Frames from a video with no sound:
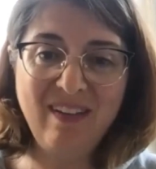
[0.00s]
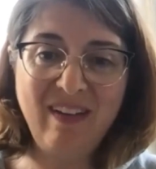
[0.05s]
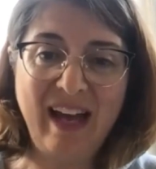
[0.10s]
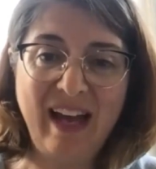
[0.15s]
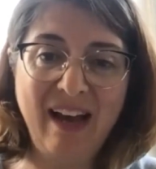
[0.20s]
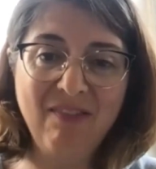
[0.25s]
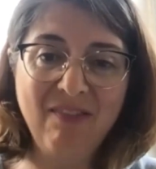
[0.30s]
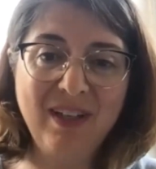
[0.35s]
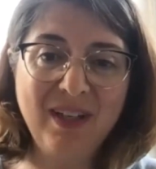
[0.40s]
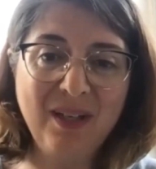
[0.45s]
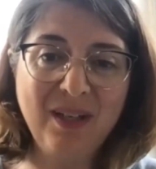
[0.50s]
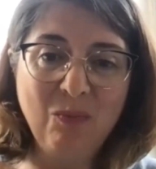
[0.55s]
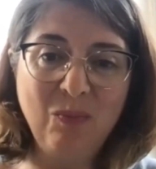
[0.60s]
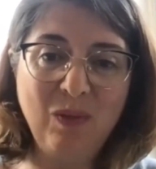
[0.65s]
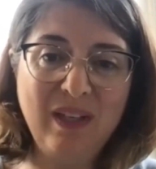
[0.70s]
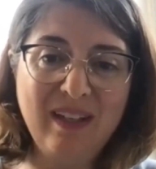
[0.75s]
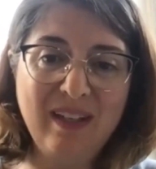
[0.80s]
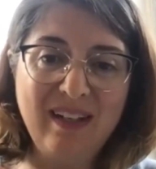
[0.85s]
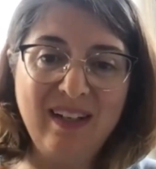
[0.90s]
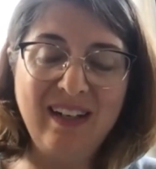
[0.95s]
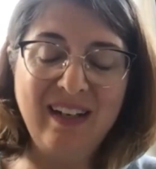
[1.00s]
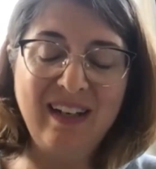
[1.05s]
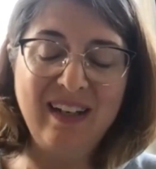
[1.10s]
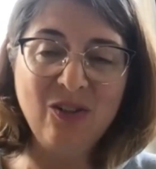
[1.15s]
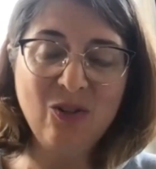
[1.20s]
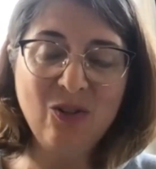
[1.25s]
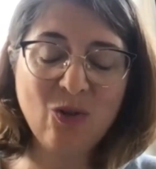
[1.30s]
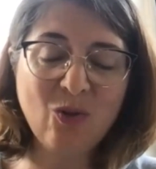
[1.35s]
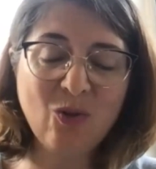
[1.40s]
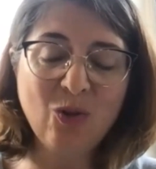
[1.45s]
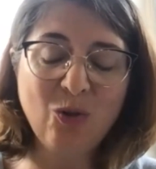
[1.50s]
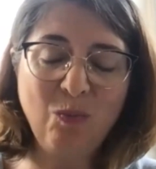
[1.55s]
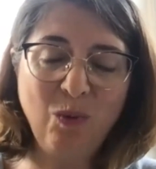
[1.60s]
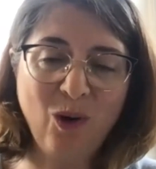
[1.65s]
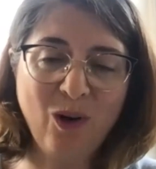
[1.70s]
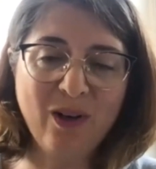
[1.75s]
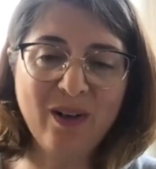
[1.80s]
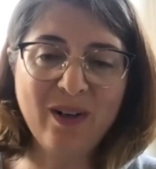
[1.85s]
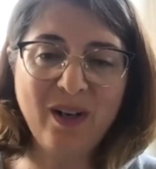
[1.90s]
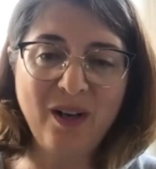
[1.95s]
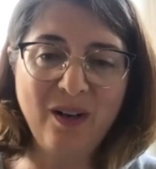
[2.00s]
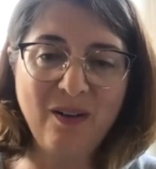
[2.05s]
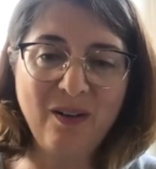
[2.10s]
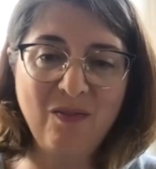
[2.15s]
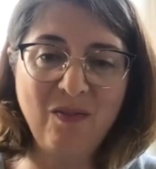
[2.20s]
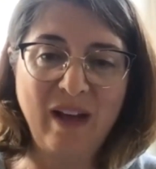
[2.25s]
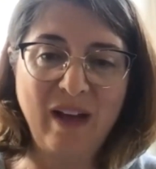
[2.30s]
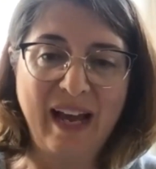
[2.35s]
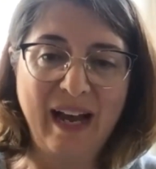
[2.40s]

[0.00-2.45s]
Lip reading: having it be an integral part of